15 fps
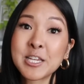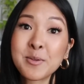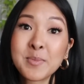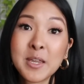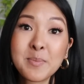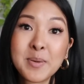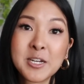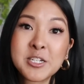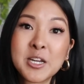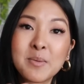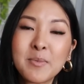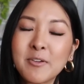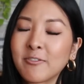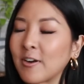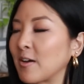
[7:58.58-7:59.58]
item that I picked
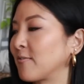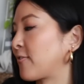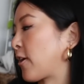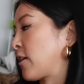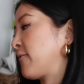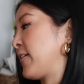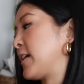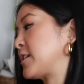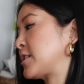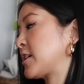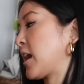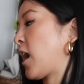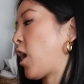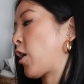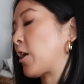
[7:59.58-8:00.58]
up from Farfetch
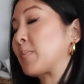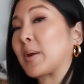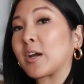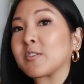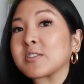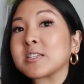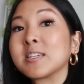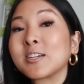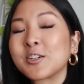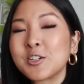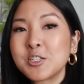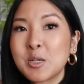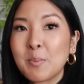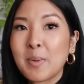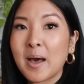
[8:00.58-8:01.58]
are a pair of
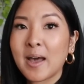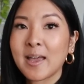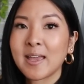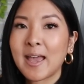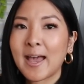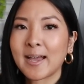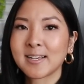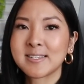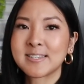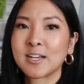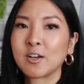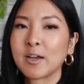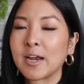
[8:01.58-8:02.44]
sneakers by Axel